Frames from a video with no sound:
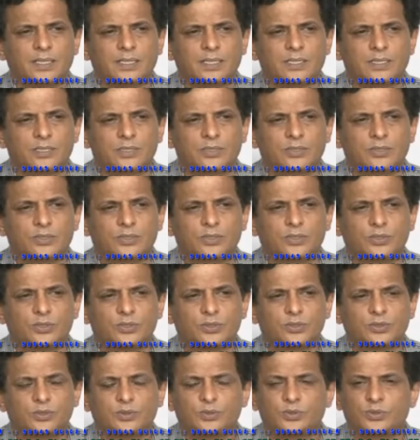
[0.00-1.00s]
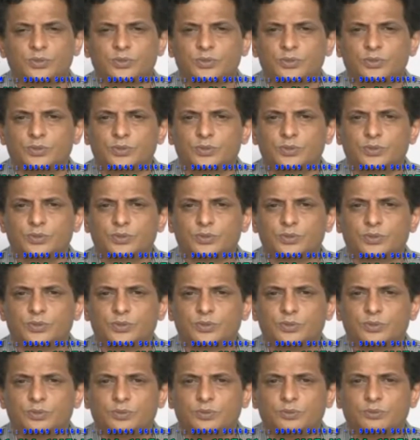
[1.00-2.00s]
So, to
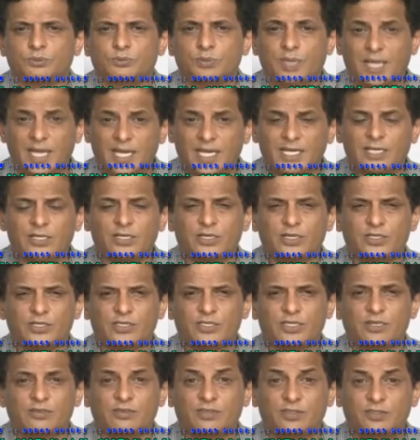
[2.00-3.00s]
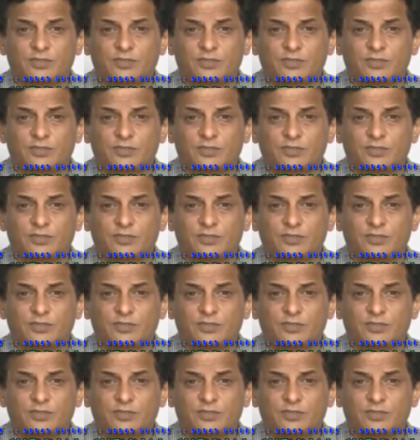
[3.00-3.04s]
make yourself,